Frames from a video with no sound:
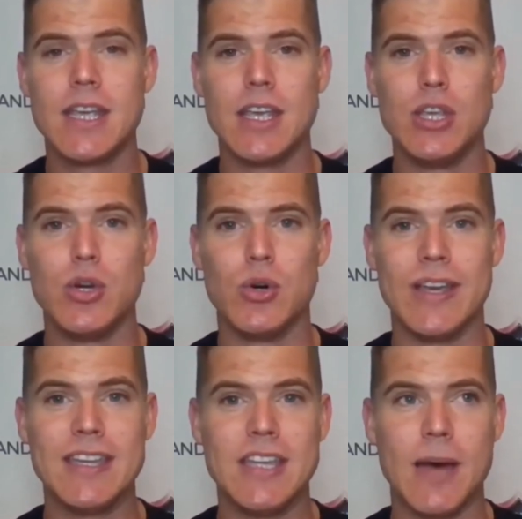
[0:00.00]
you'll
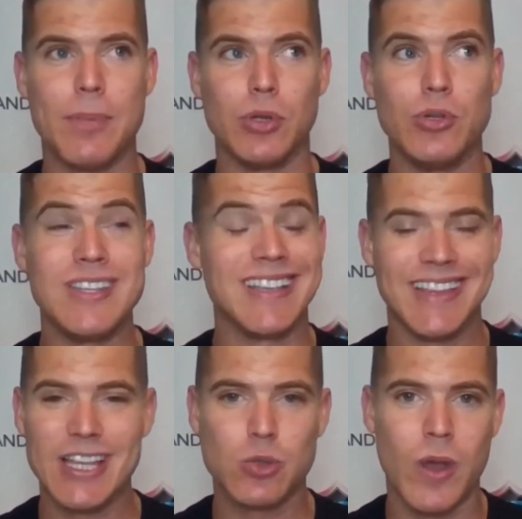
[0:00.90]
end up losing
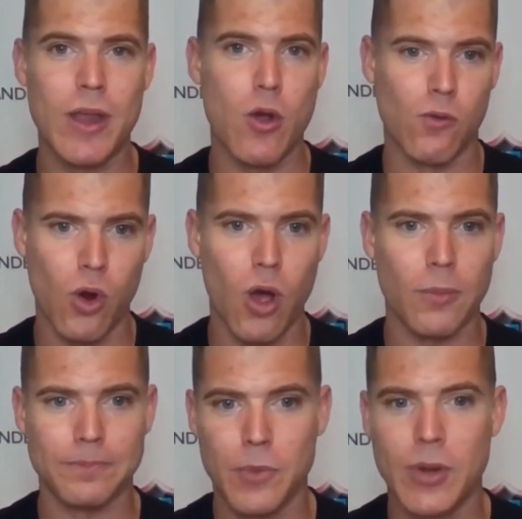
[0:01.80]
less weight overall.
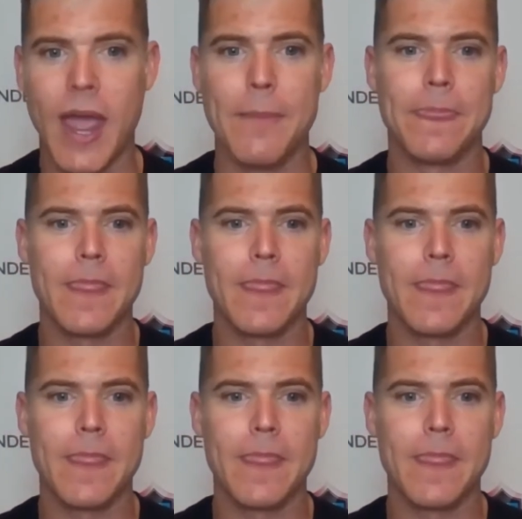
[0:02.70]
Okay,